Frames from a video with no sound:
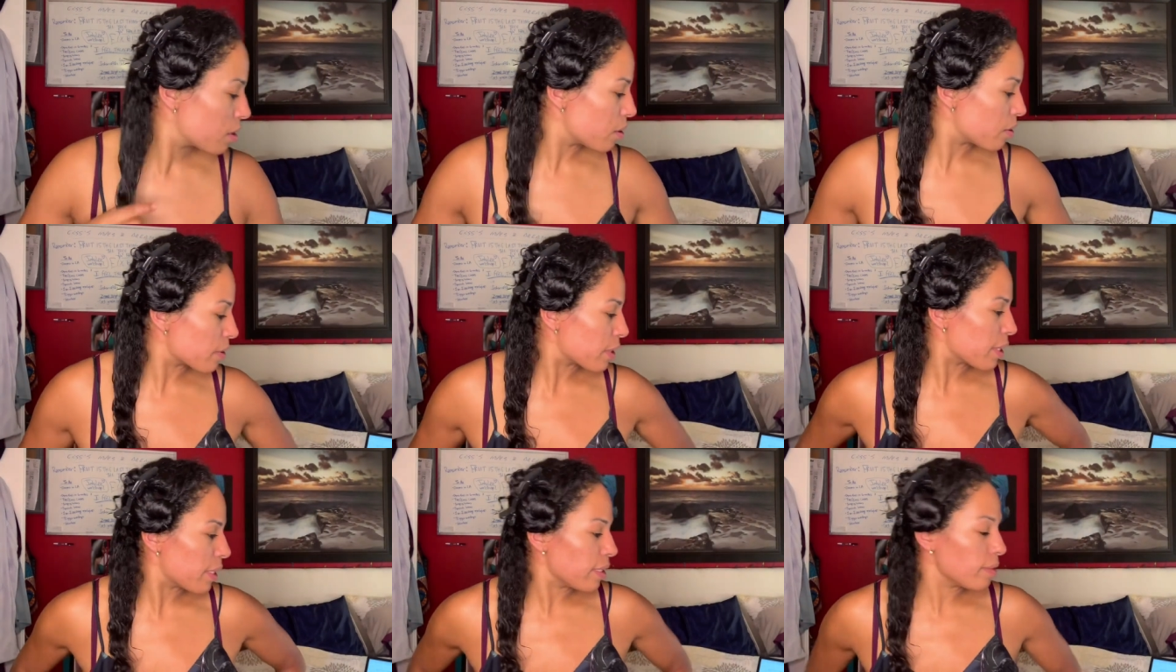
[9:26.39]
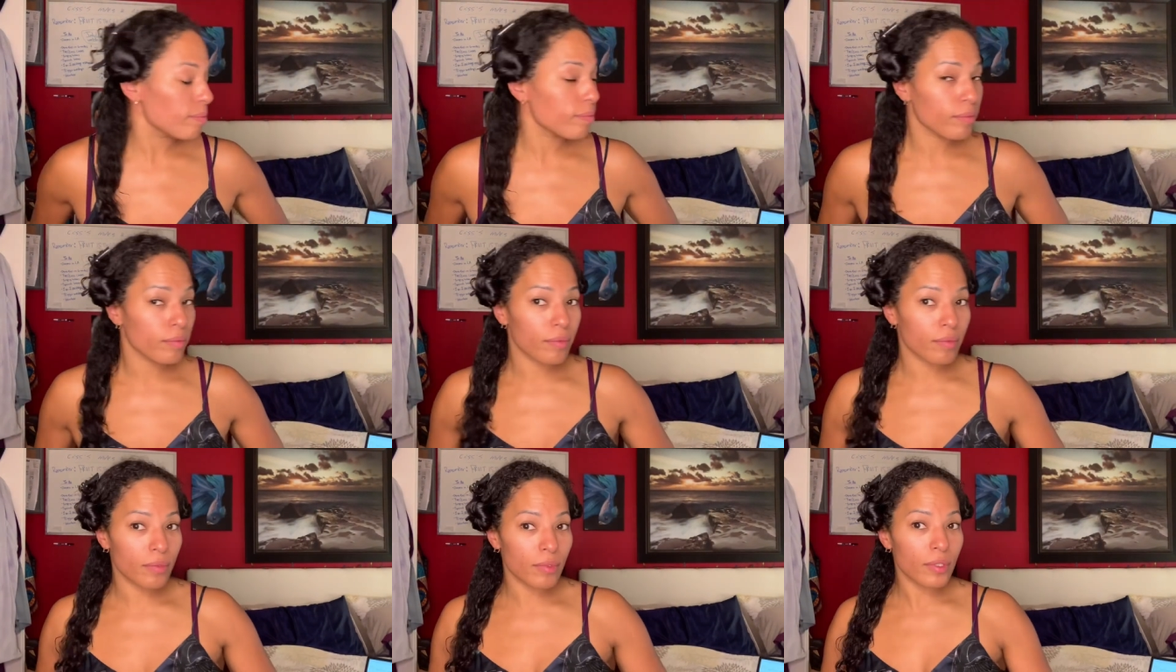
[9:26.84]
Okay.
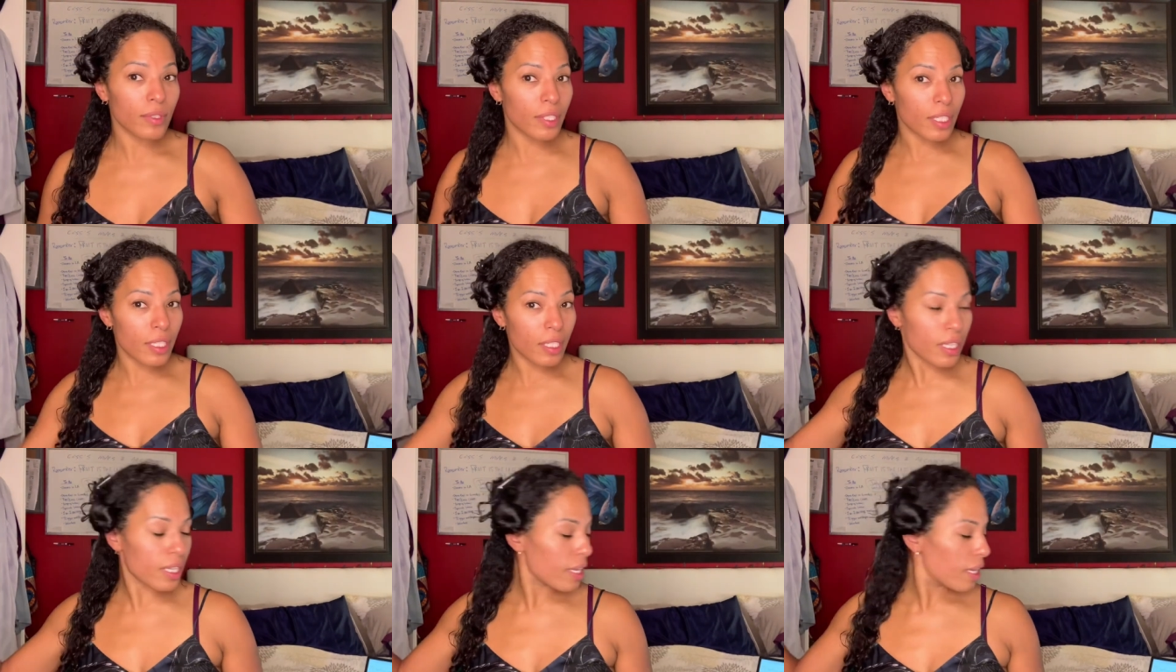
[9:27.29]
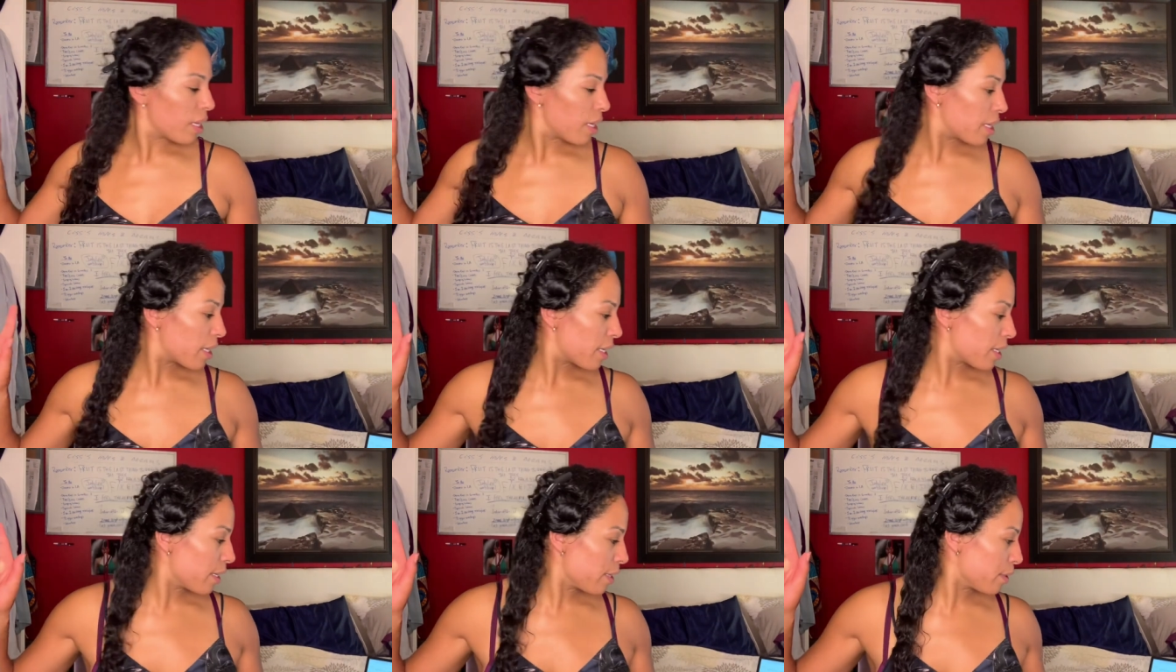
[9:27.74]

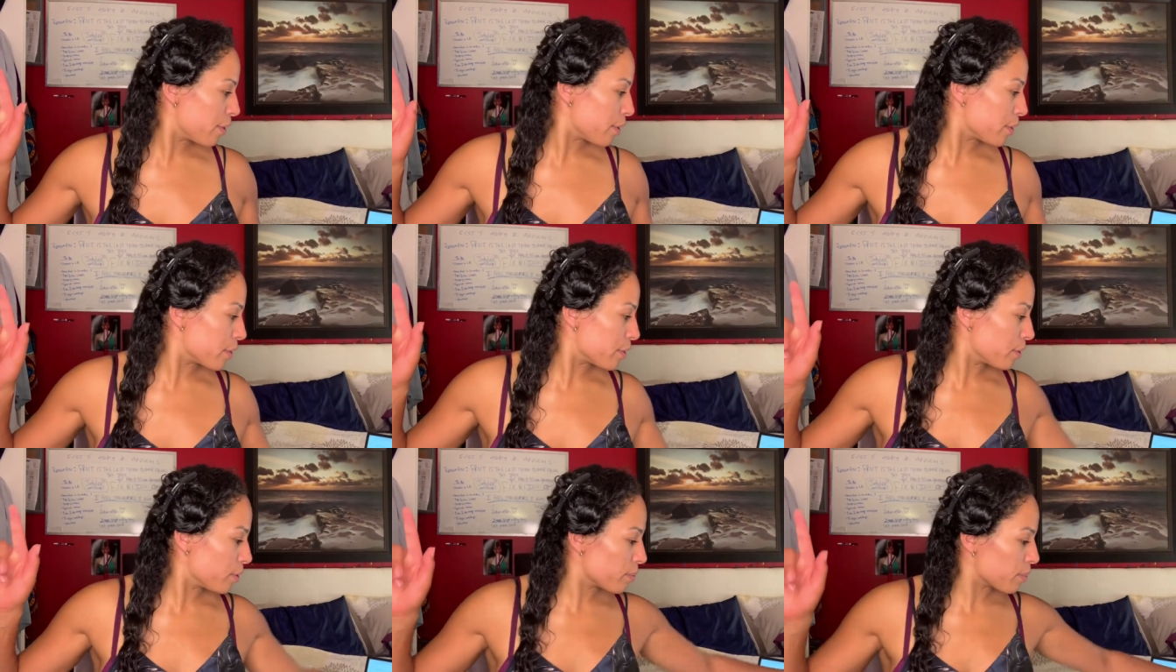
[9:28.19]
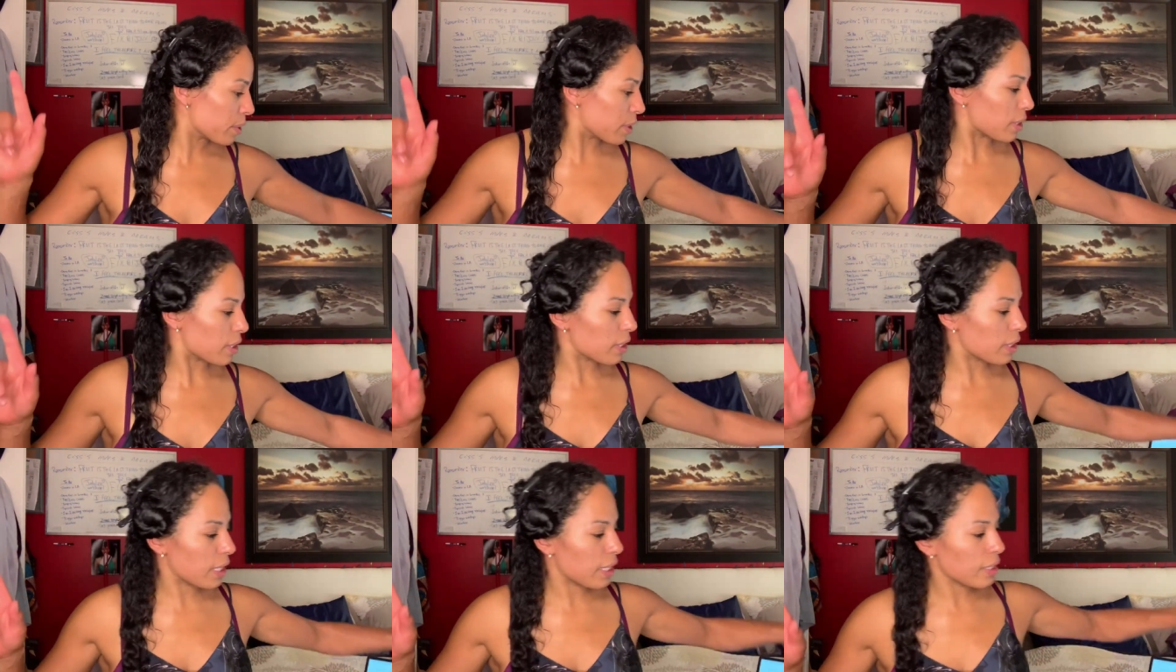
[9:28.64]
And we're
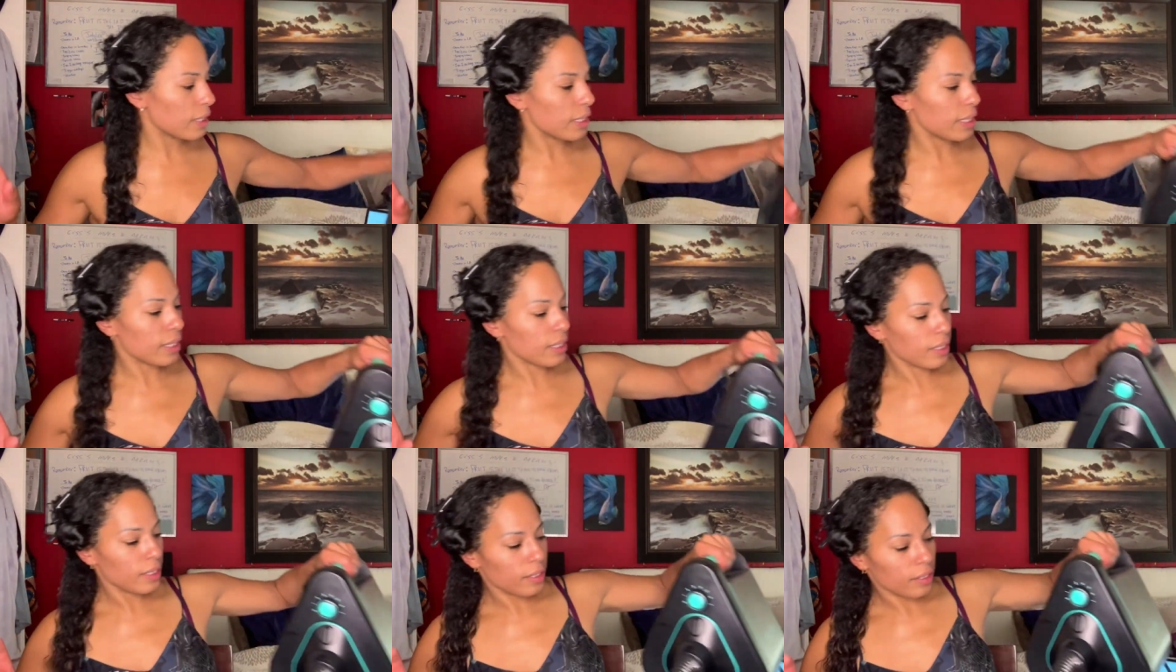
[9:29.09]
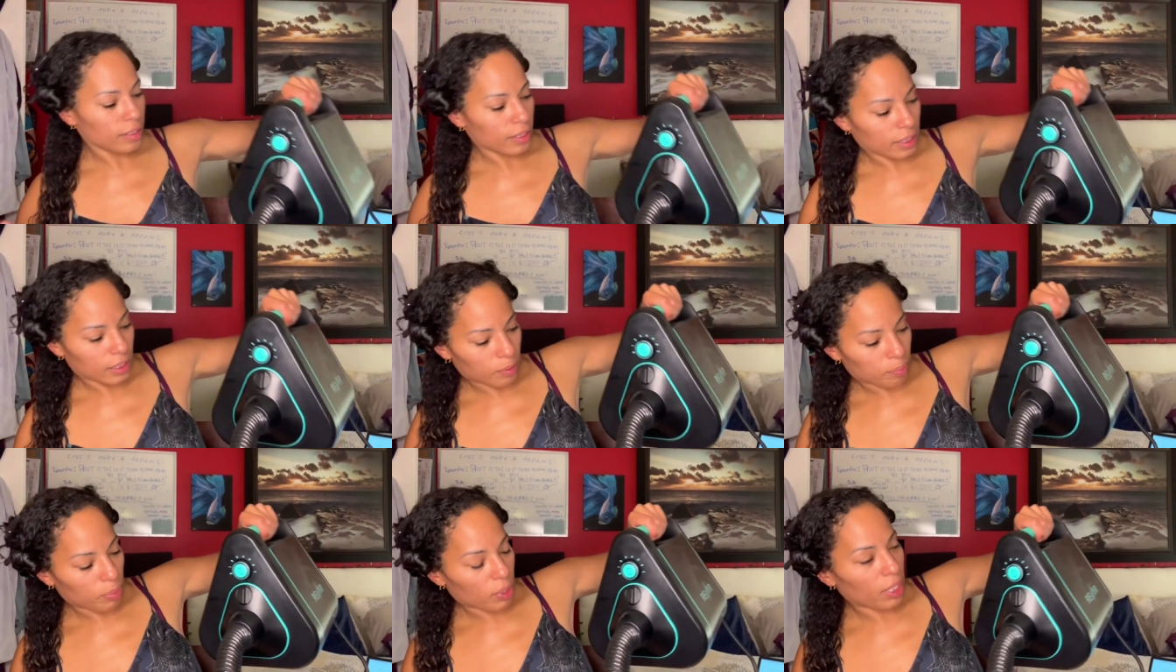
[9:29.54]
gonna take this,
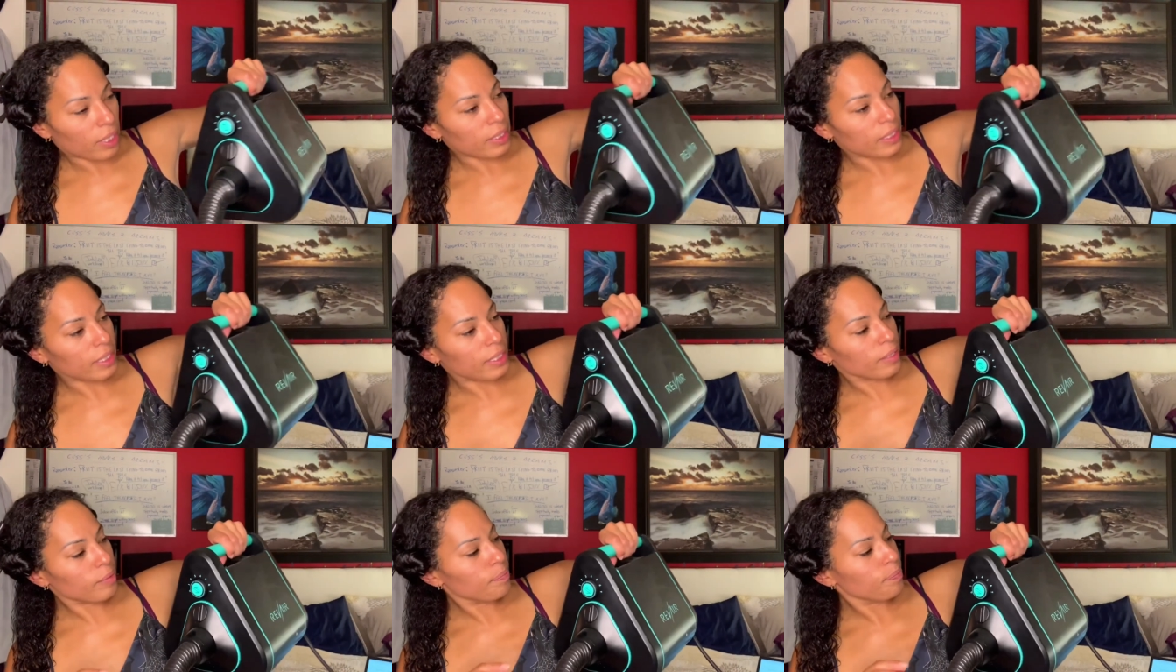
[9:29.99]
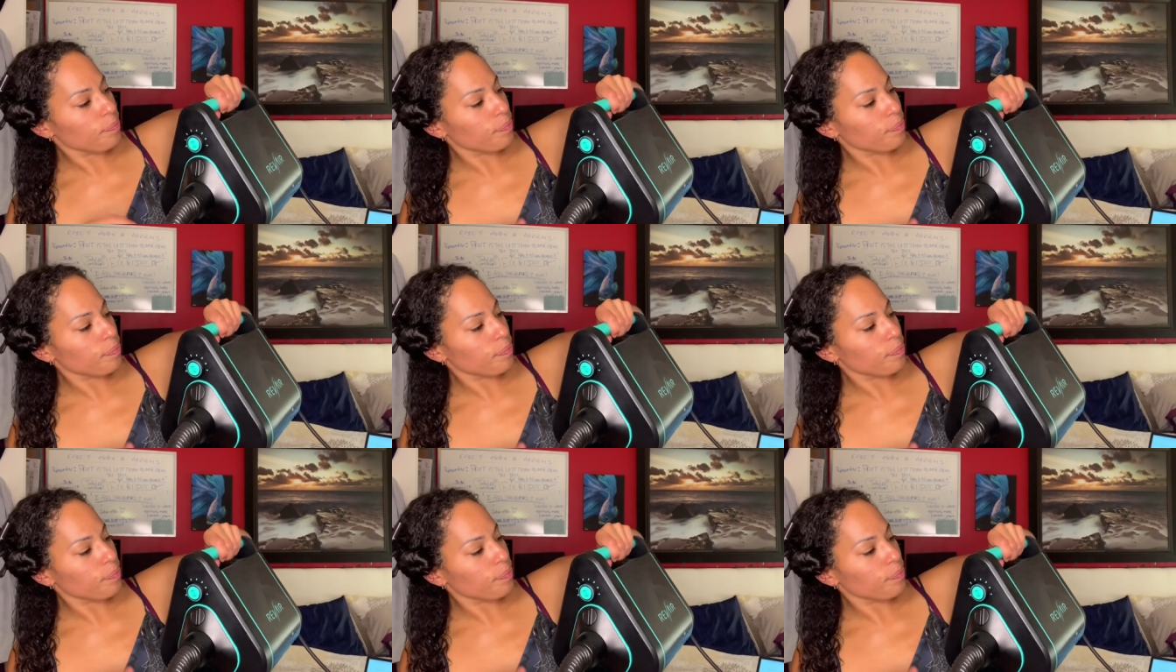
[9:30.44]
it's plugged in,